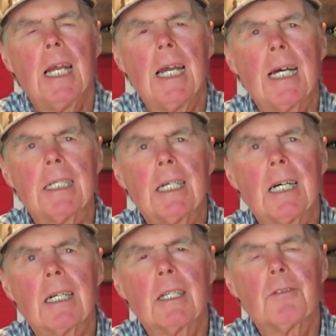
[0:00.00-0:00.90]
And
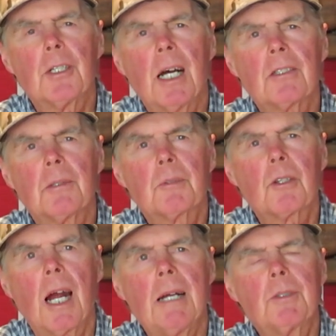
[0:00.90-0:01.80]
uh, if you're not
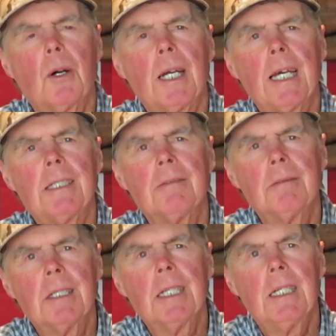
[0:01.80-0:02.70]
subscribed, go ahead
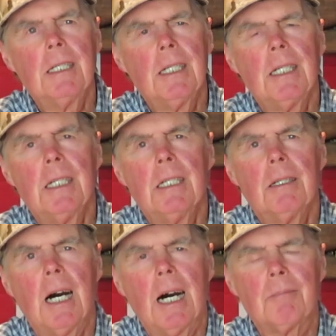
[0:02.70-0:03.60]
and
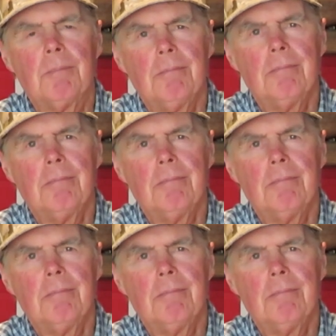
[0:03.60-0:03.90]
uh,